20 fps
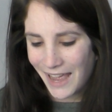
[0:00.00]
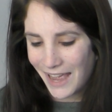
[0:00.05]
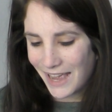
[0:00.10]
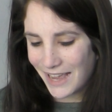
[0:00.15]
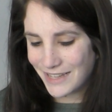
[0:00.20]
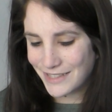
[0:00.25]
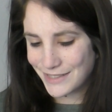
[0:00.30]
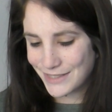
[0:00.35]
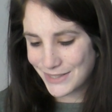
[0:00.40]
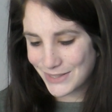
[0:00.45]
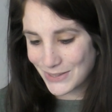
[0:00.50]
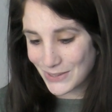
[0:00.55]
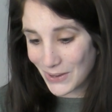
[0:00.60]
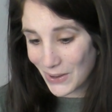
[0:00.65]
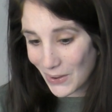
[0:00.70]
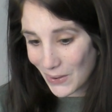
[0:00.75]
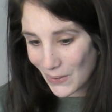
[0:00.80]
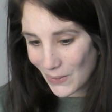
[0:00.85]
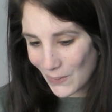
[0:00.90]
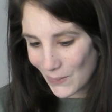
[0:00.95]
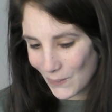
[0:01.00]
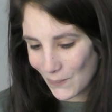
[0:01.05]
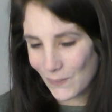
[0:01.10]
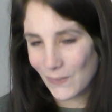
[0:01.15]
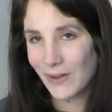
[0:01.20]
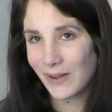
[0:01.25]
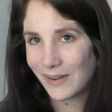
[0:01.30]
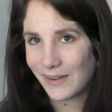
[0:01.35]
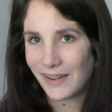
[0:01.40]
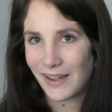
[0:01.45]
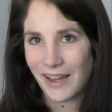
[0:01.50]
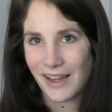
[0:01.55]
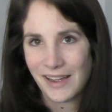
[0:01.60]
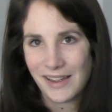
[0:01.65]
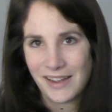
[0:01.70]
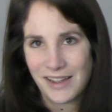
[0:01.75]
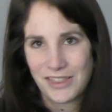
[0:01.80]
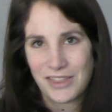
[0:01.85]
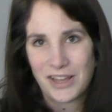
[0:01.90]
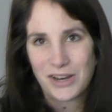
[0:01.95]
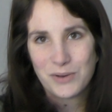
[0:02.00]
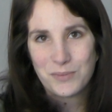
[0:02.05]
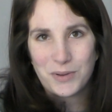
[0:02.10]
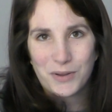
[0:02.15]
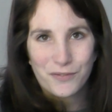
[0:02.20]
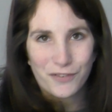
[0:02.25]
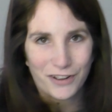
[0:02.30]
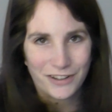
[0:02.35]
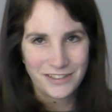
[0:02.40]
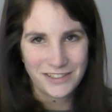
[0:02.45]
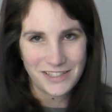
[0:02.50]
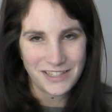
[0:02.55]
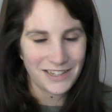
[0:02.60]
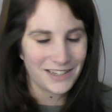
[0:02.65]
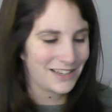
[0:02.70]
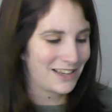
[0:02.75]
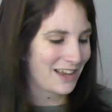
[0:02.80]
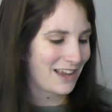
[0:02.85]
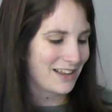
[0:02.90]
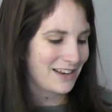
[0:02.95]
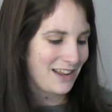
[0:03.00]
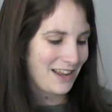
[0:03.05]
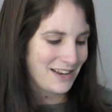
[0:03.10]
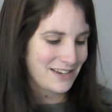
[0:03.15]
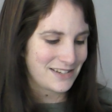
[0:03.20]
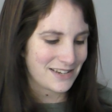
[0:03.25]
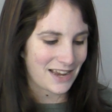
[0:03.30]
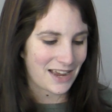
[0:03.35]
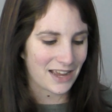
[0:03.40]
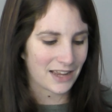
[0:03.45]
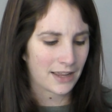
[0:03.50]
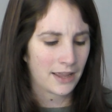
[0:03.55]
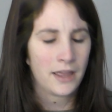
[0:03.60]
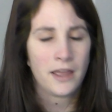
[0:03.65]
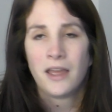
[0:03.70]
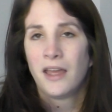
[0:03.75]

and so I, I thought it'd be fun to get a deck.